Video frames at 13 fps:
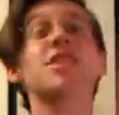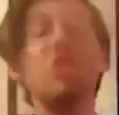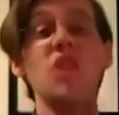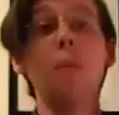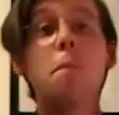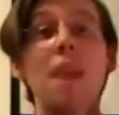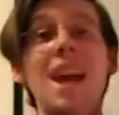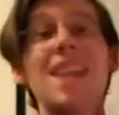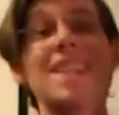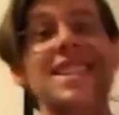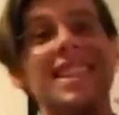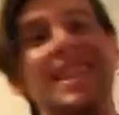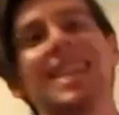And it's
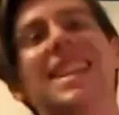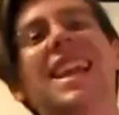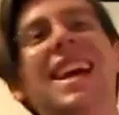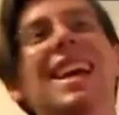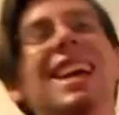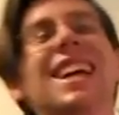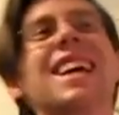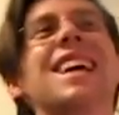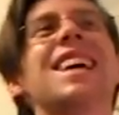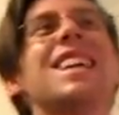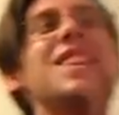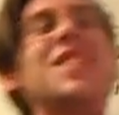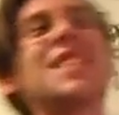amazing!
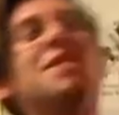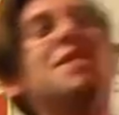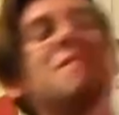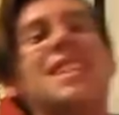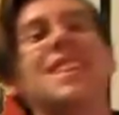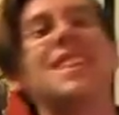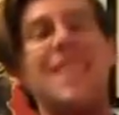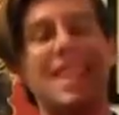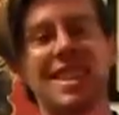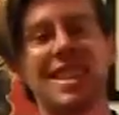Like, you see him